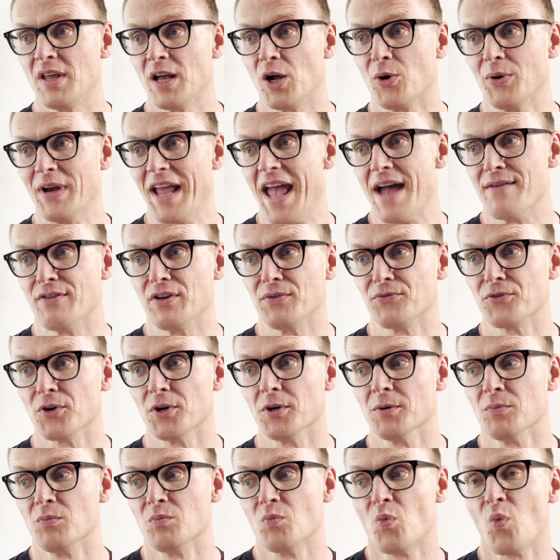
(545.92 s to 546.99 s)
already have it
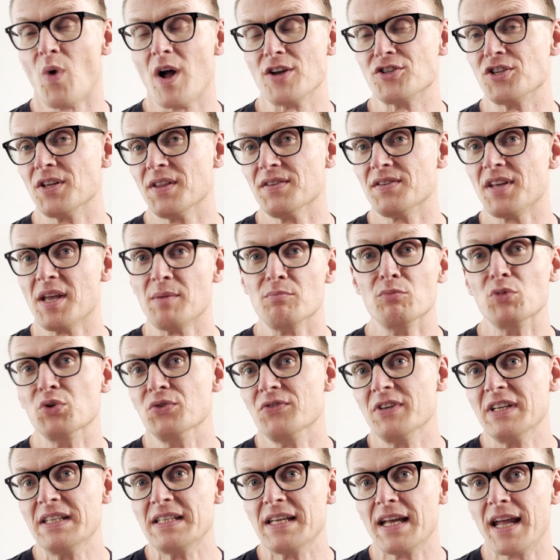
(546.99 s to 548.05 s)
for watching the same
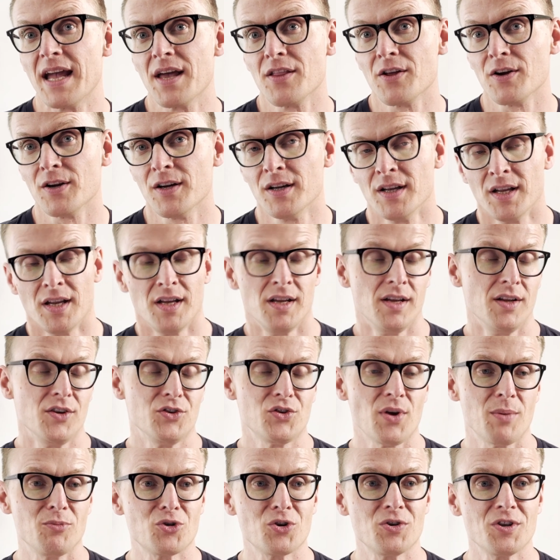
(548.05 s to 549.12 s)
movie together, so
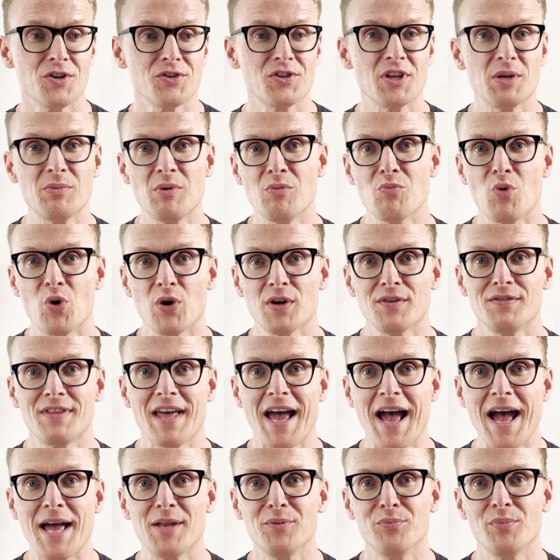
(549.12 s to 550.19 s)
I'm sure there's going to be more of
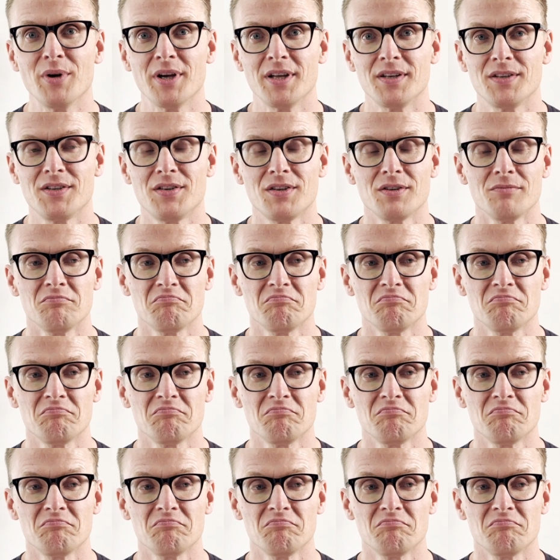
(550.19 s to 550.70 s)
that. But